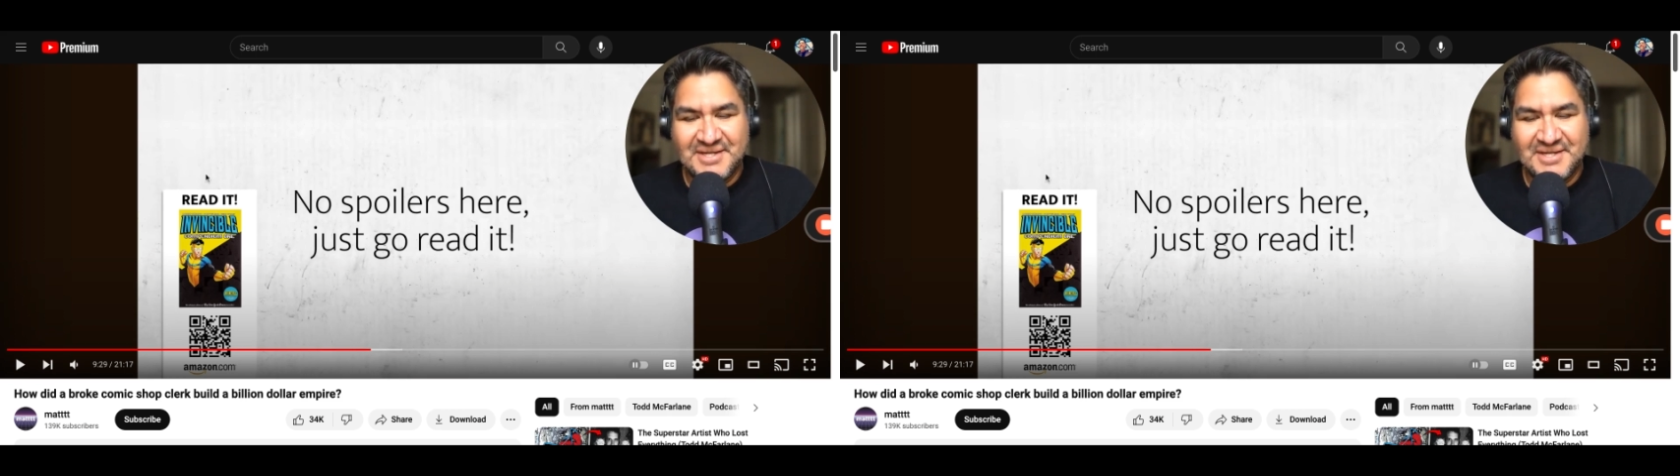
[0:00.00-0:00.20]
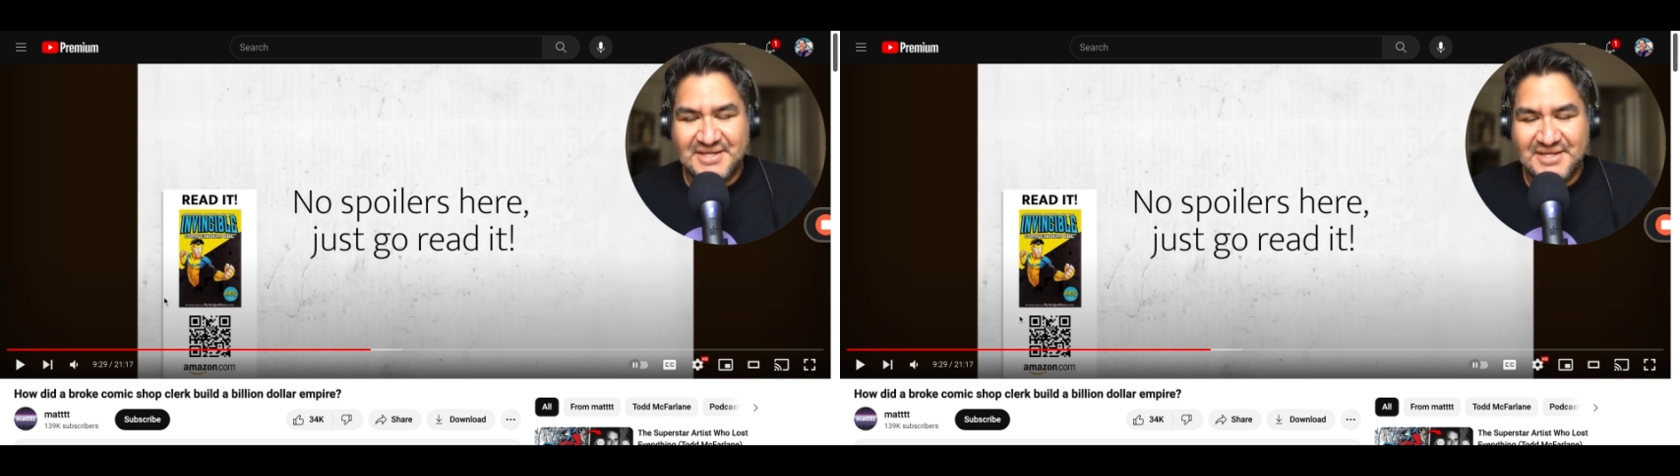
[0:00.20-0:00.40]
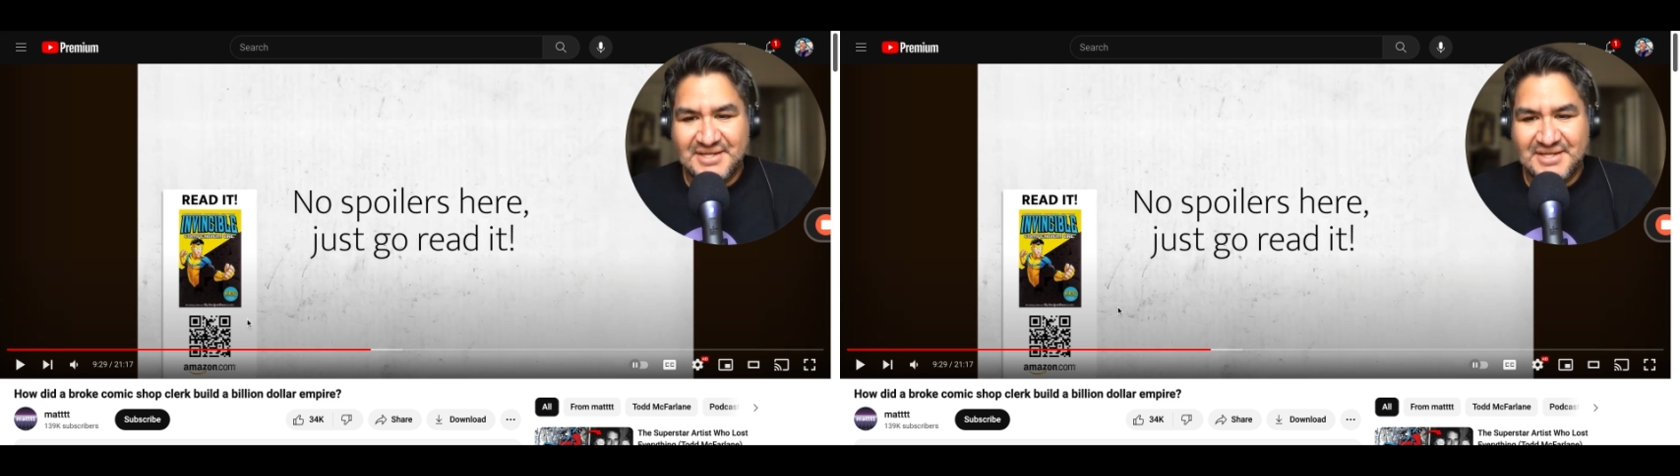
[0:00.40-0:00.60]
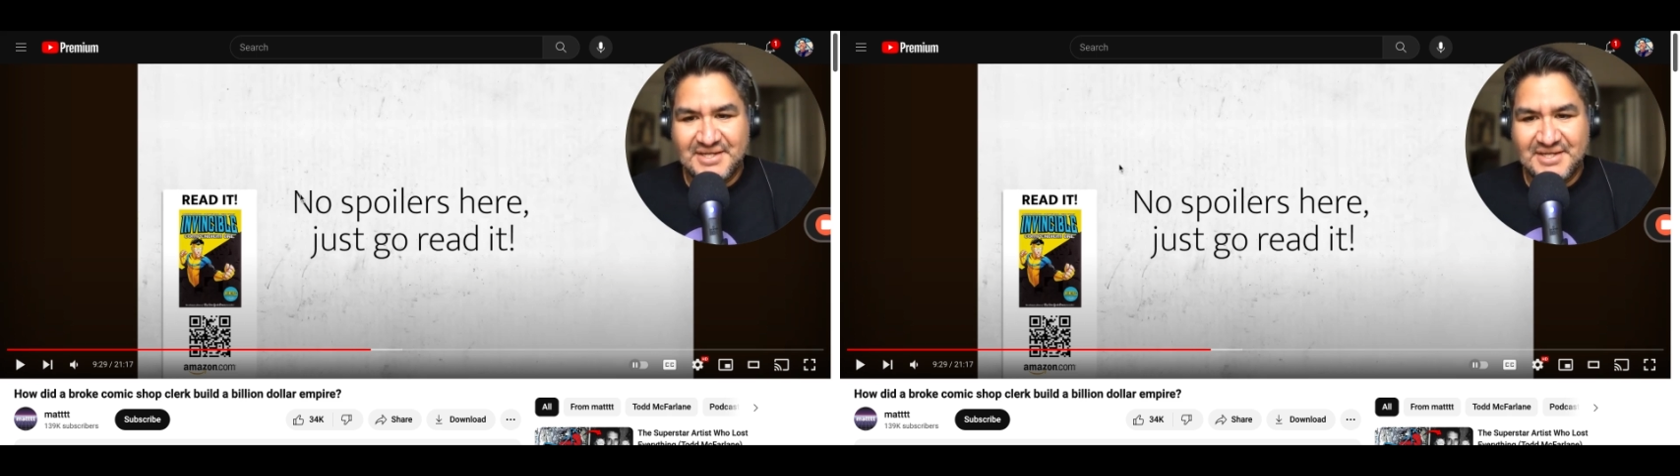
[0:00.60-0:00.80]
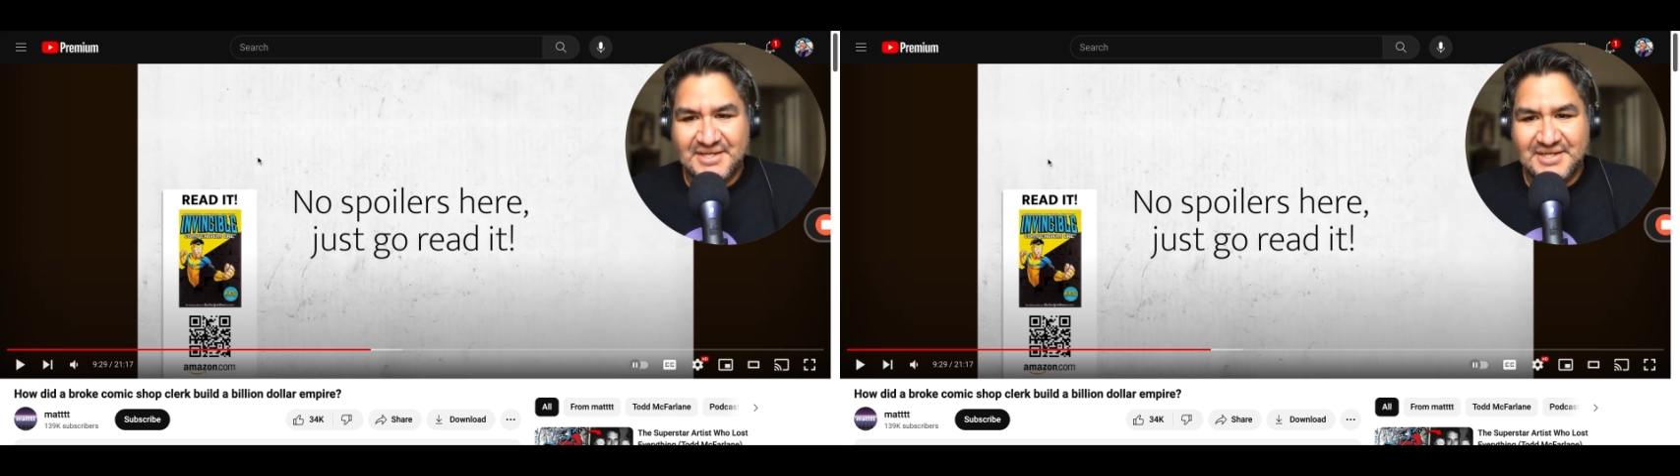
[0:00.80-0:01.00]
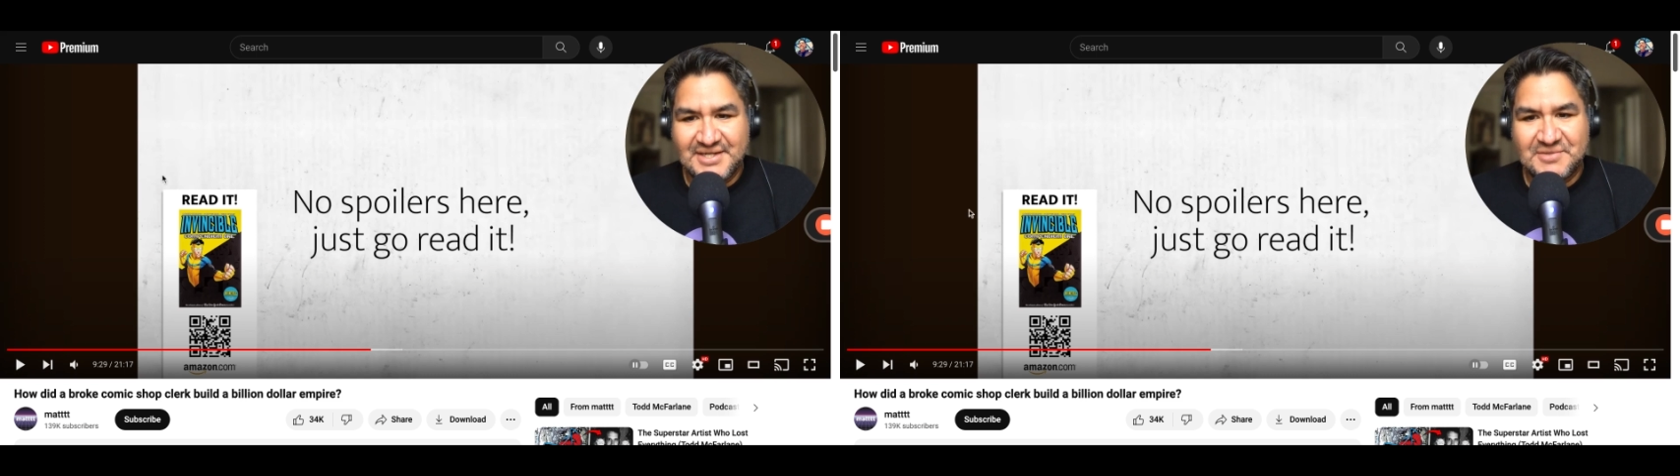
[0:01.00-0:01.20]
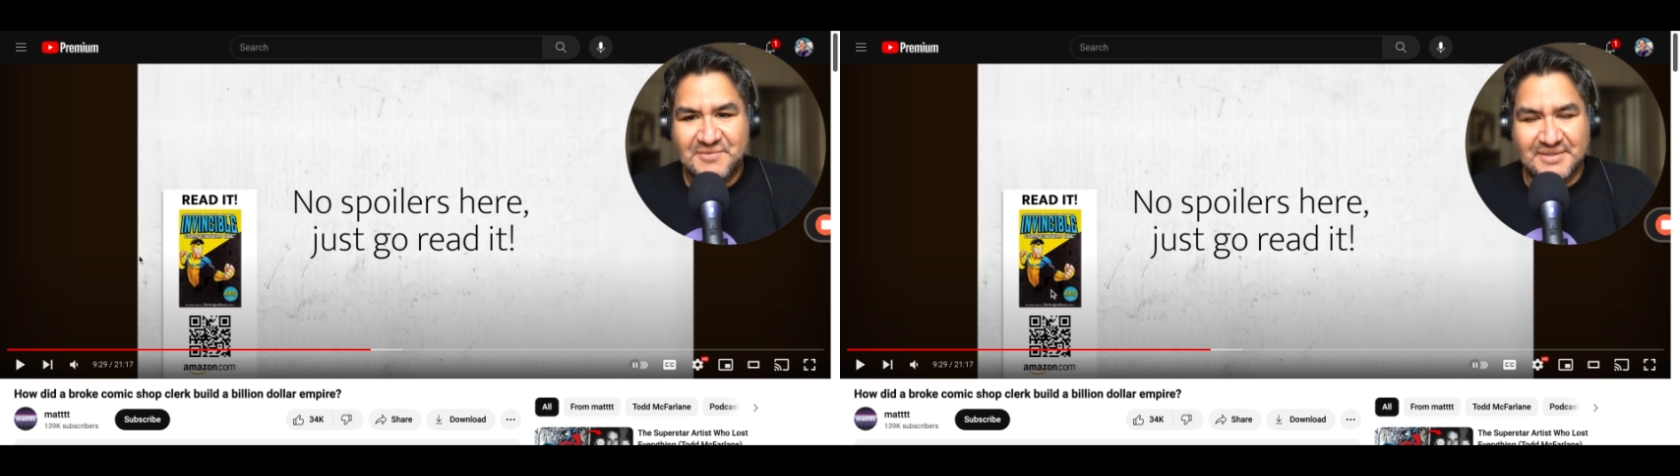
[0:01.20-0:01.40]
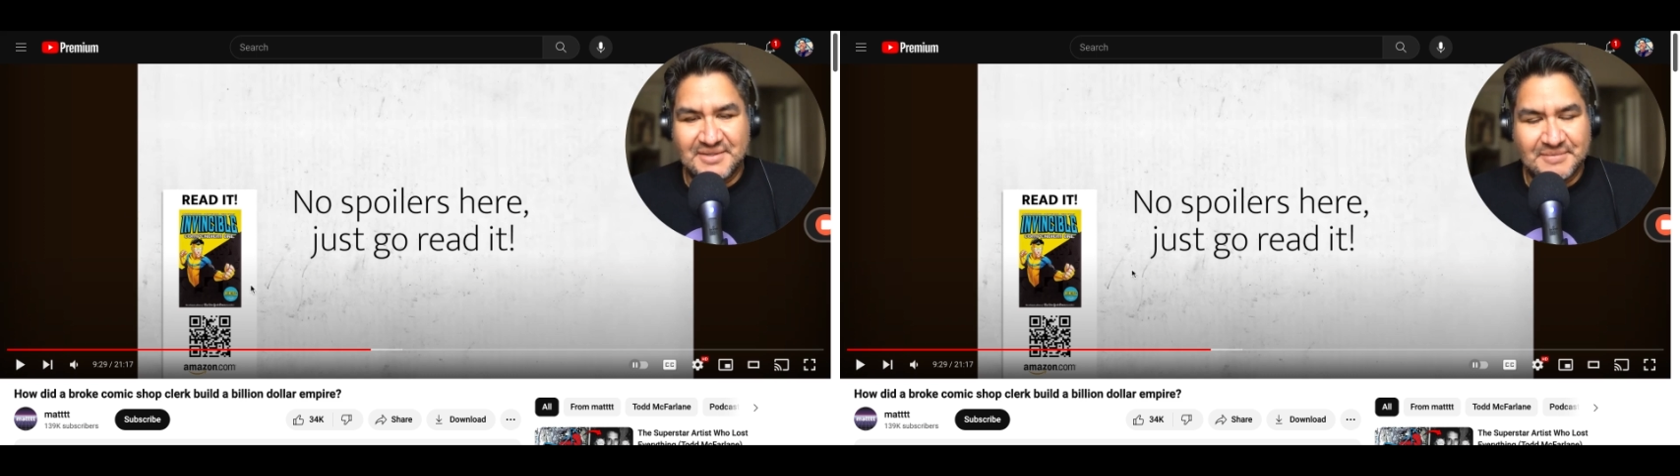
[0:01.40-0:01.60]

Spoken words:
in a indirect way.